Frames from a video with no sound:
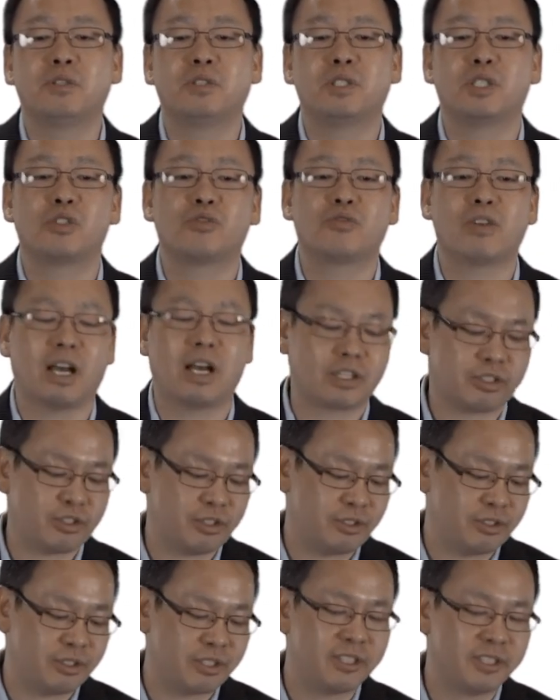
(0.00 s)

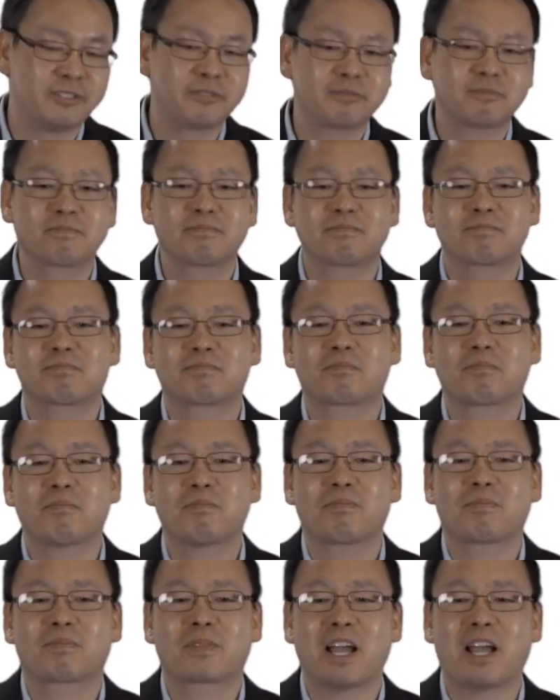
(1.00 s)
distractions
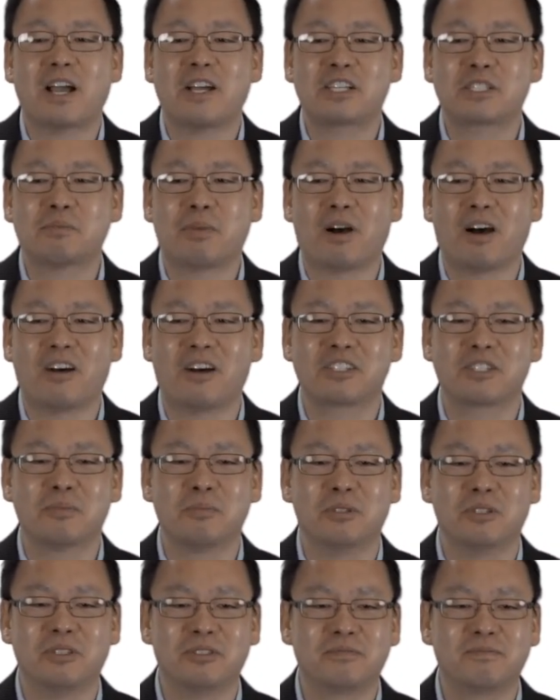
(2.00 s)
as
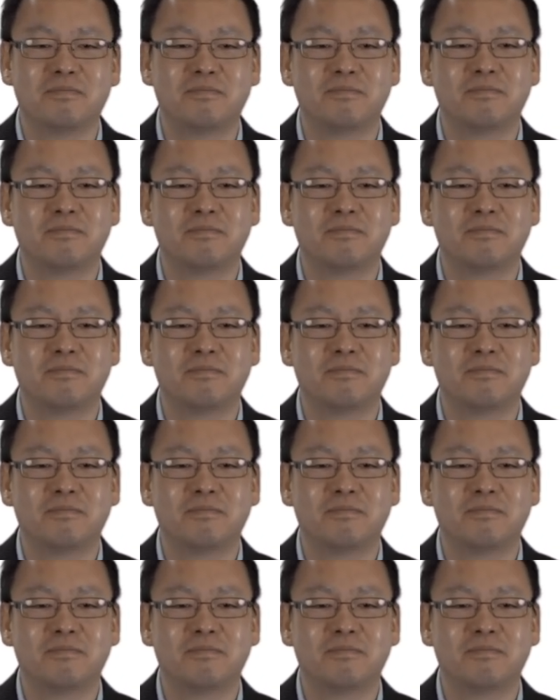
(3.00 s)
possible.